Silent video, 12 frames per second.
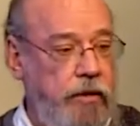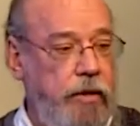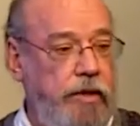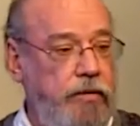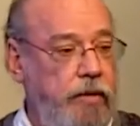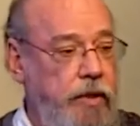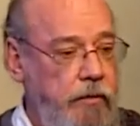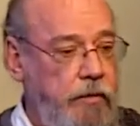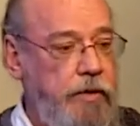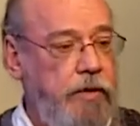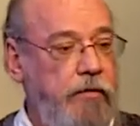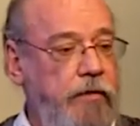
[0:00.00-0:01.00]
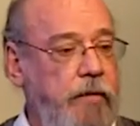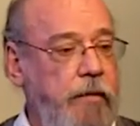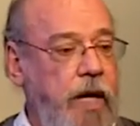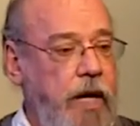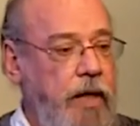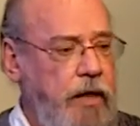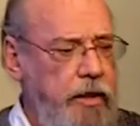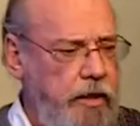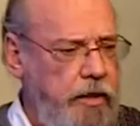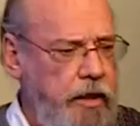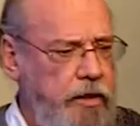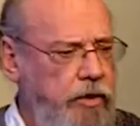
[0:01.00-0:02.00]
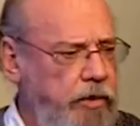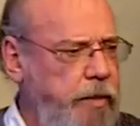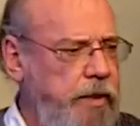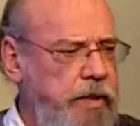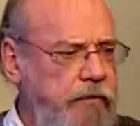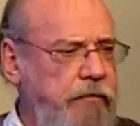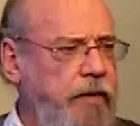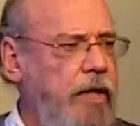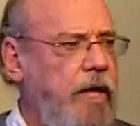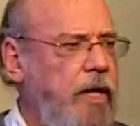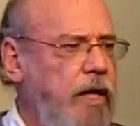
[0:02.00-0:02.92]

Christ with them and serve them. It could be different.